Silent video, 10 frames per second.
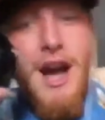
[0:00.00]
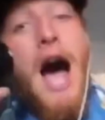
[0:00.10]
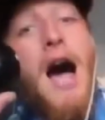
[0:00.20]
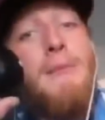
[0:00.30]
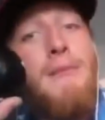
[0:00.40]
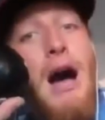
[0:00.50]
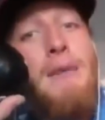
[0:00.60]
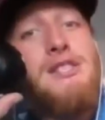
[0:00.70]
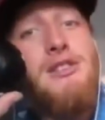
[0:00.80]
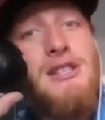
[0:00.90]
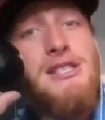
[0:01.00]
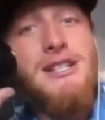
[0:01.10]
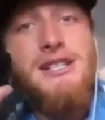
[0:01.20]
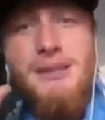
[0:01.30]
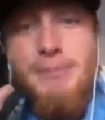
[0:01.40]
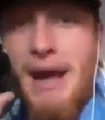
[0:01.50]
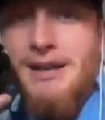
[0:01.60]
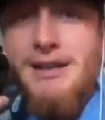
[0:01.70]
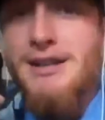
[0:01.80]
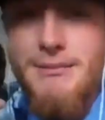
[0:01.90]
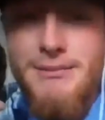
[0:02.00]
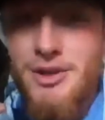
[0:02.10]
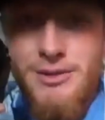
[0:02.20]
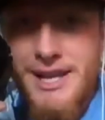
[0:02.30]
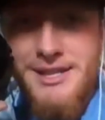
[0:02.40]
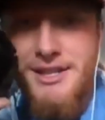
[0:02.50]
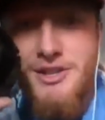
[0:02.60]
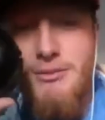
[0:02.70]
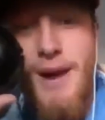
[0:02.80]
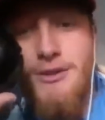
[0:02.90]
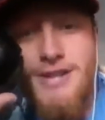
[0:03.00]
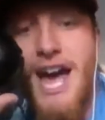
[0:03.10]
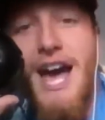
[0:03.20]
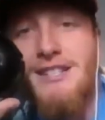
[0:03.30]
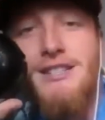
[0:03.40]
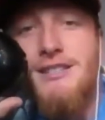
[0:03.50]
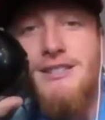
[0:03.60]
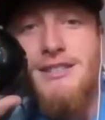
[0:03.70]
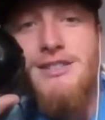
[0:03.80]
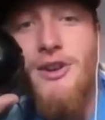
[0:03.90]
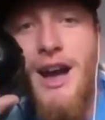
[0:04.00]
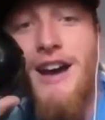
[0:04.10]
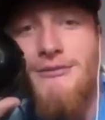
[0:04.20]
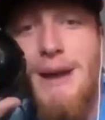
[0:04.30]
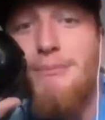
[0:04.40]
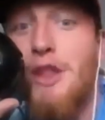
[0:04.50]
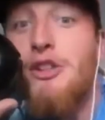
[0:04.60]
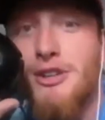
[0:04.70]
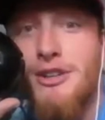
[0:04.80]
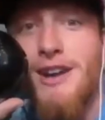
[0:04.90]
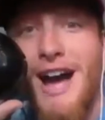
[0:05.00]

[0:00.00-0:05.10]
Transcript: I'm still listed as a dependent because I'm too lazy to do my own taxes. So I have my mother.